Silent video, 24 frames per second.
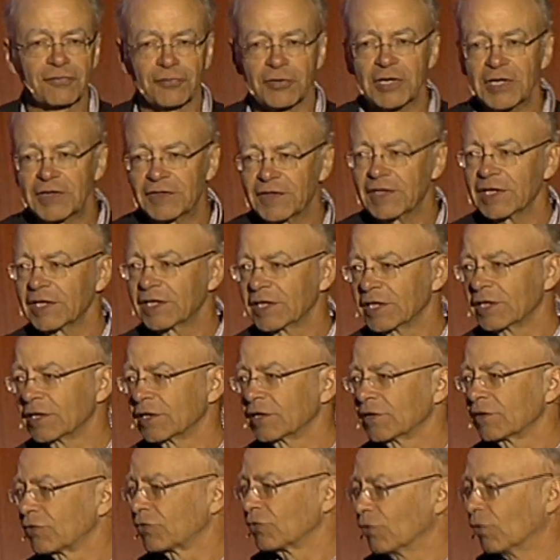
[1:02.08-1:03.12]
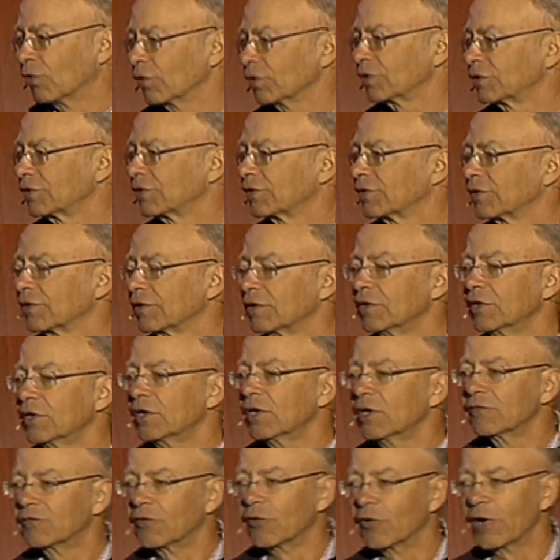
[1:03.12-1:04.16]
free-thinking thought,
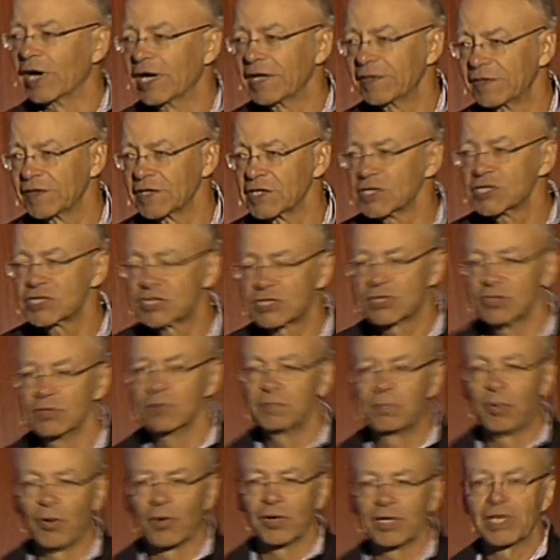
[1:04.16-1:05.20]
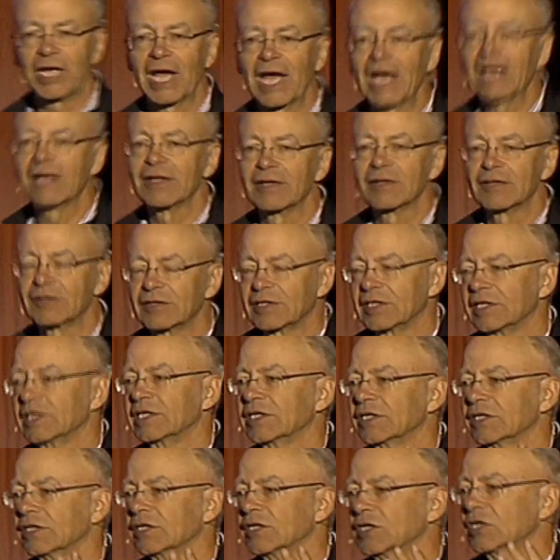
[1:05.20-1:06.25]
for atheists to point out
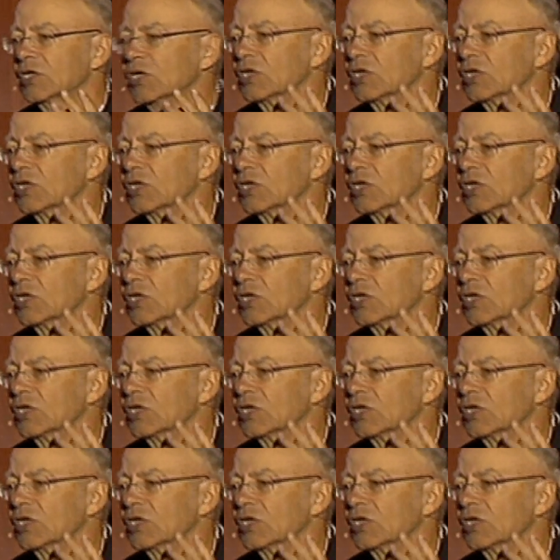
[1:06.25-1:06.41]
the